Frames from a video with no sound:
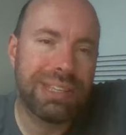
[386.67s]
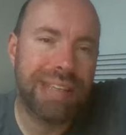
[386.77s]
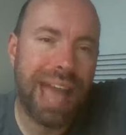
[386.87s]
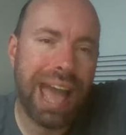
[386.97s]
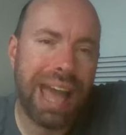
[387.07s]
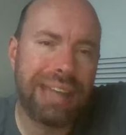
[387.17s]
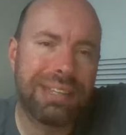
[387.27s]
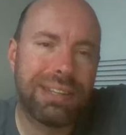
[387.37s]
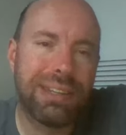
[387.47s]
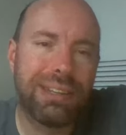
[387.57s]
at
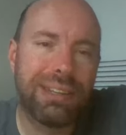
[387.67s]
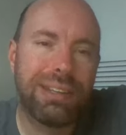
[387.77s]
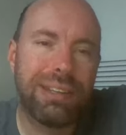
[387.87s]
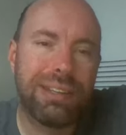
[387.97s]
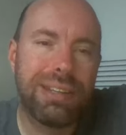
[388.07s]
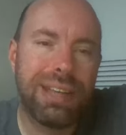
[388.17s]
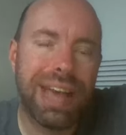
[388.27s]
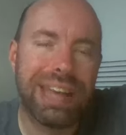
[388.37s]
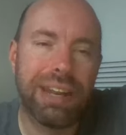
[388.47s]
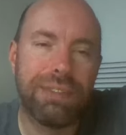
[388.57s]

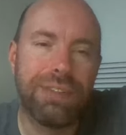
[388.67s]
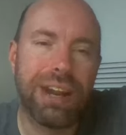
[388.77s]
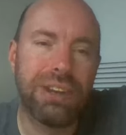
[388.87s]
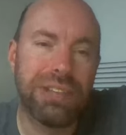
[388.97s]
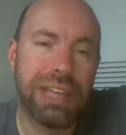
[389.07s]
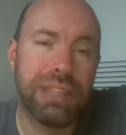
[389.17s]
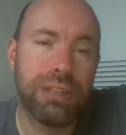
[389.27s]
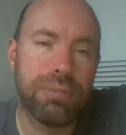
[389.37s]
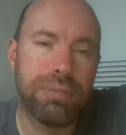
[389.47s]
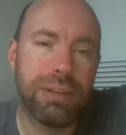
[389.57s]
identifiers in
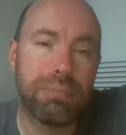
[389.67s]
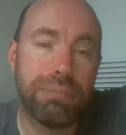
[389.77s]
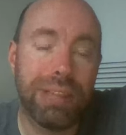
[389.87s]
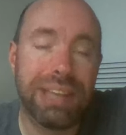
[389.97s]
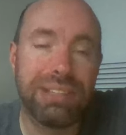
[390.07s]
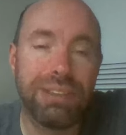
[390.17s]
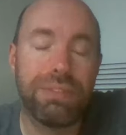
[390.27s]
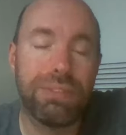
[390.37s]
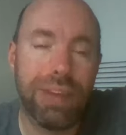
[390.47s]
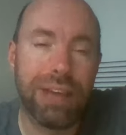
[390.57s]
them in place of
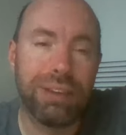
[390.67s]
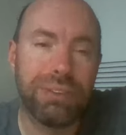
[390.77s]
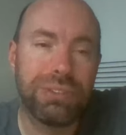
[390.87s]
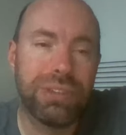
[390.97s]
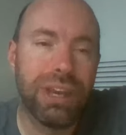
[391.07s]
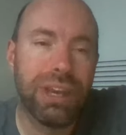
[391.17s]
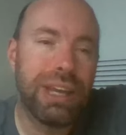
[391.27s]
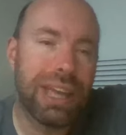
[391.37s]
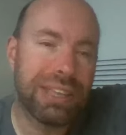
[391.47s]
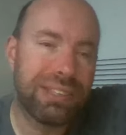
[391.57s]
the values.
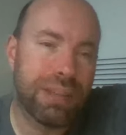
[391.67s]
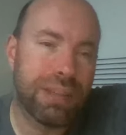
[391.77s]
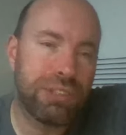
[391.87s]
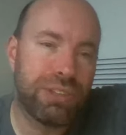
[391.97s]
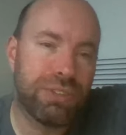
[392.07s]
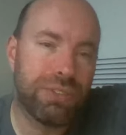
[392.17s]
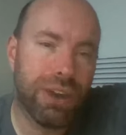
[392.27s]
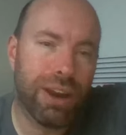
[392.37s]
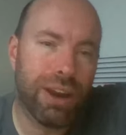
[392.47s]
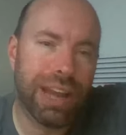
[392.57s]
And substitute
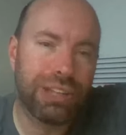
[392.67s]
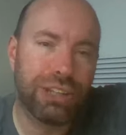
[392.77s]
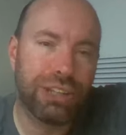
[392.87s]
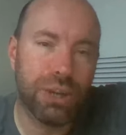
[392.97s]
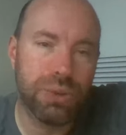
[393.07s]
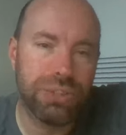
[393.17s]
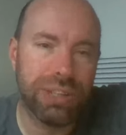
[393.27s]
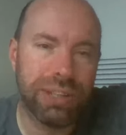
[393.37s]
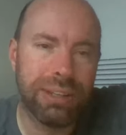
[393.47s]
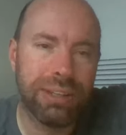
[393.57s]
var actually goes
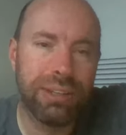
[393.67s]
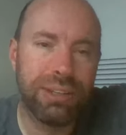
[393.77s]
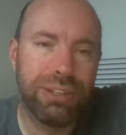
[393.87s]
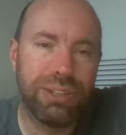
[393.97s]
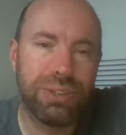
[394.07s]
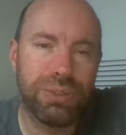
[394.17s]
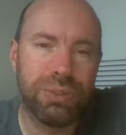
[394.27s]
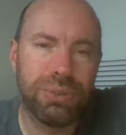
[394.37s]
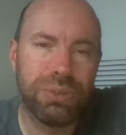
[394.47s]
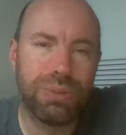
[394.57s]
in
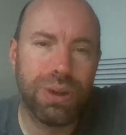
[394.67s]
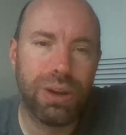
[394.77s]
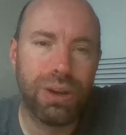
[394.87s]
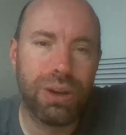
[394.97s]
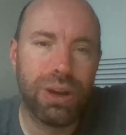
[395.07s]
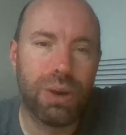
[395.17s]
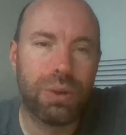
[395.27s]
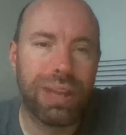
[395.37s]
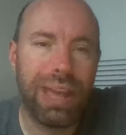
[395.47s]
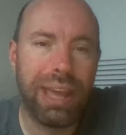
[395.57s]
to
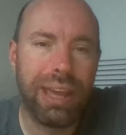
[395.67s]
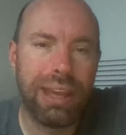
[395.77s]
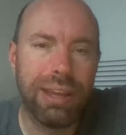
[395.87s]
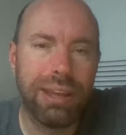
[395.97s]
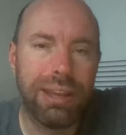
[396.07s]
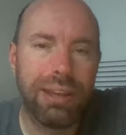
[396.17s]
OK.